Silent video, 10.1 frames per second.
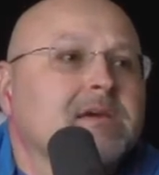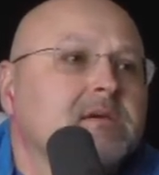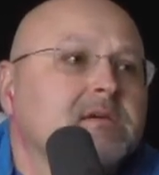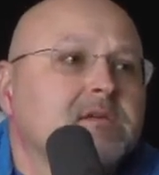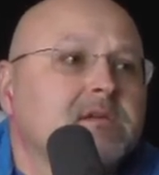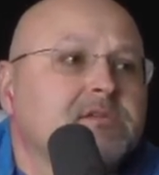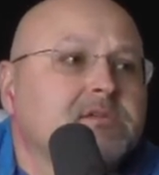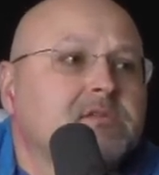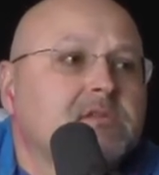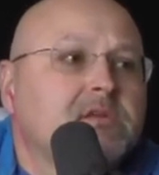Yeah. Oh, our polls
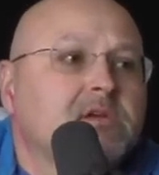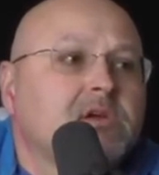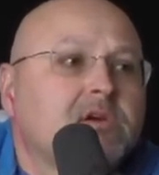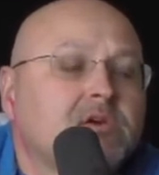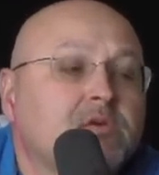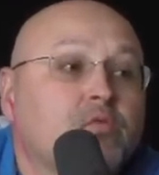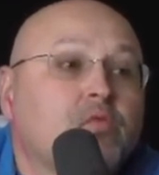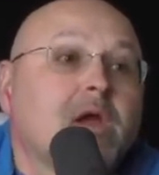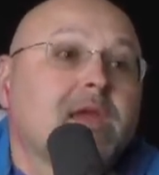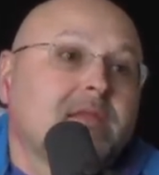just lost a thousand votes.
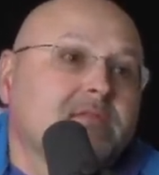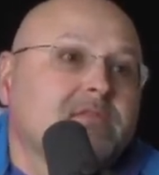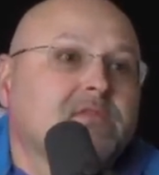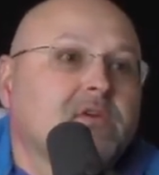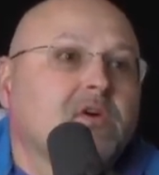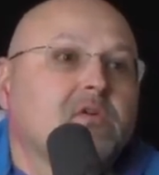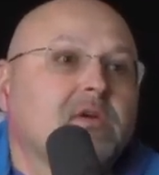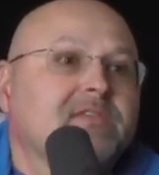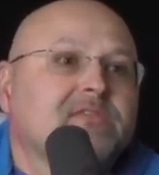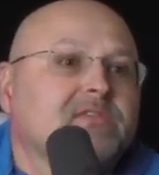Right. We, we got to so get those
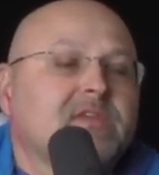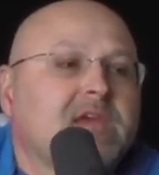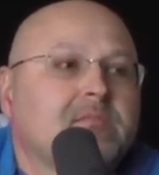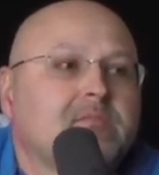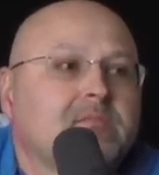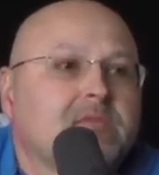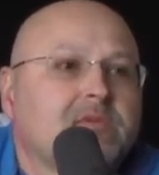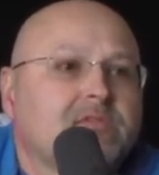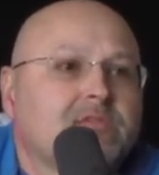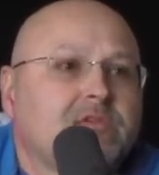back. It's the same.
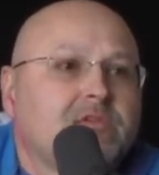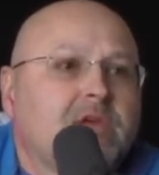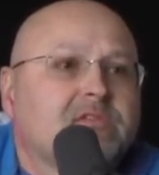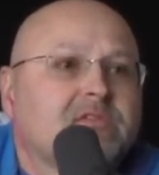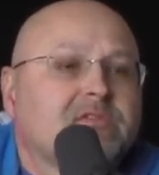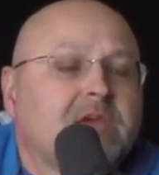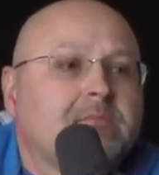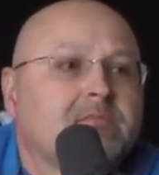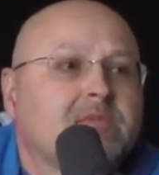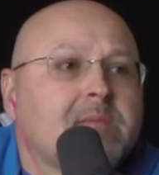There's the, it's the
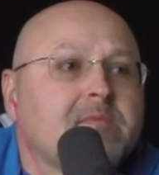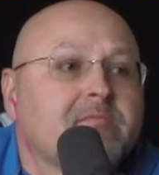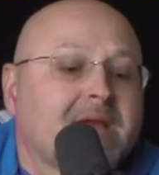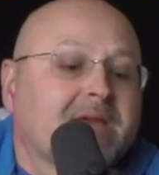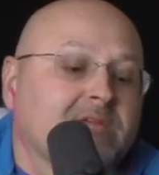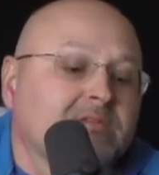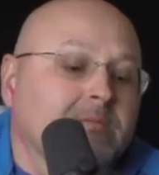same type of mechanism.